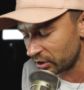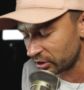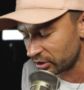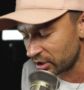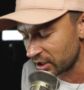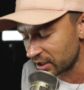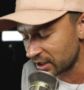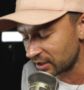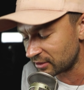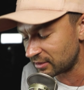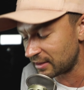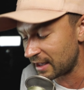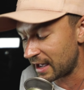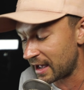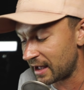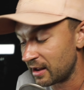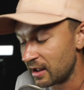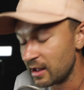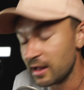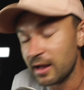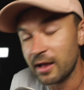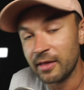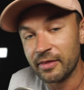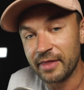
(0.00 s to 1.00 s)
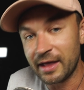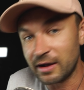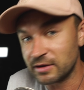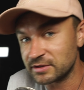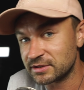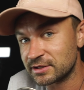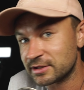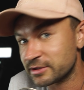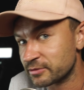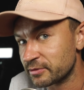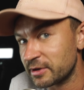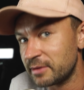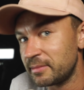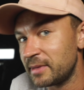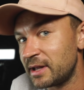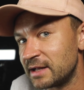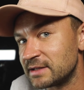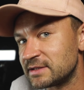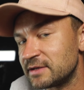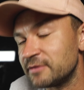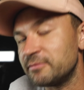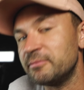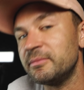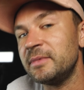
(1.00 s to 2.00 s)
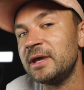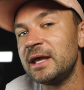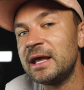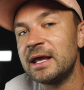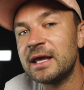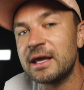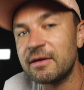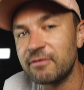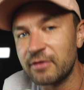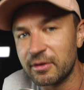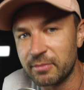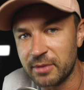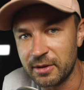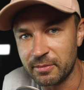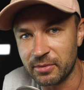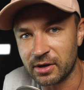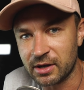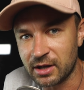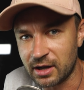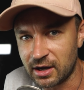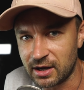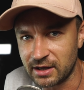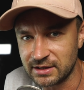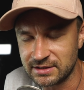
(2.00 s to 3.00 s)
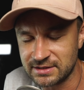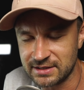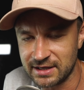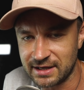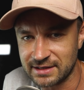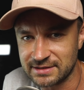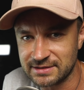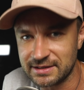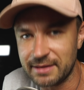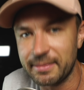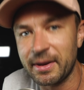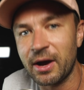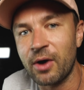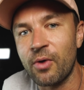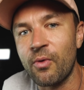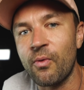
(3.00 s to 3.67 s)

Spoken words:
look at that, that was 3 minutes of me giving people context about